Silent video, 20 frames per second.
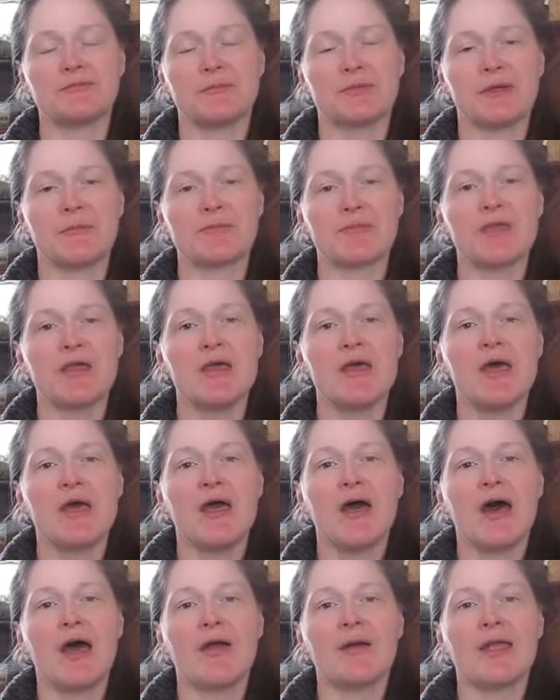But
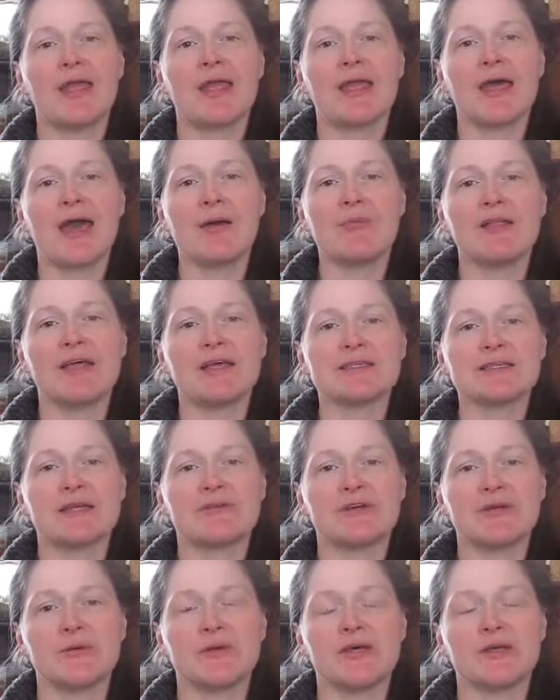all right, God bless
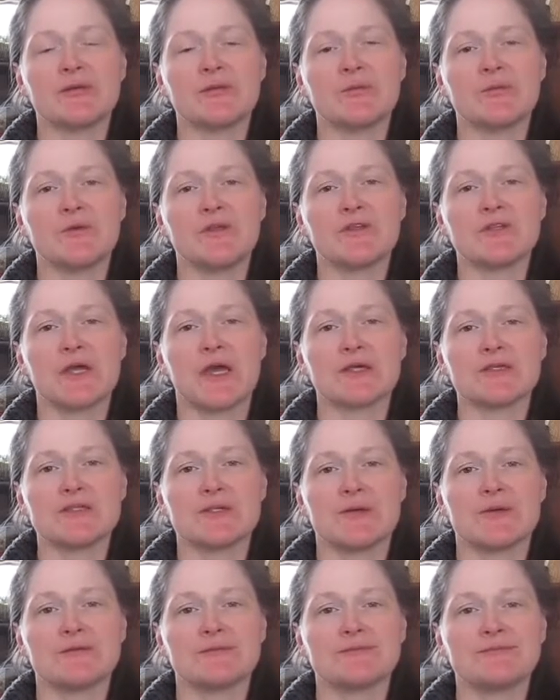everyone. We'll talk
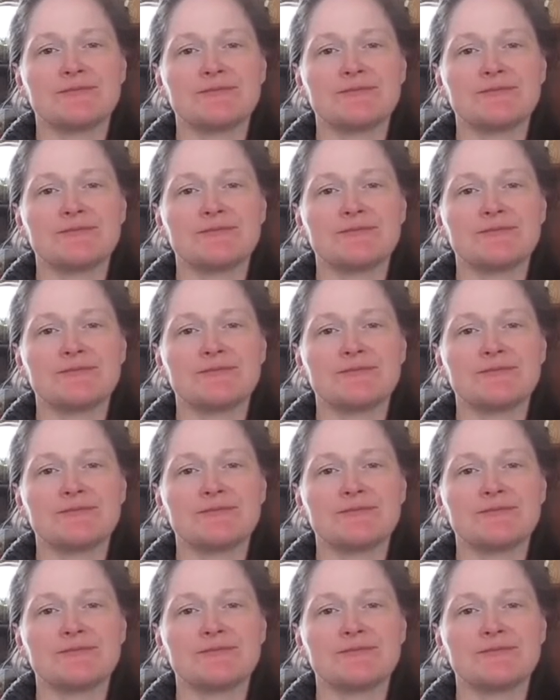soon.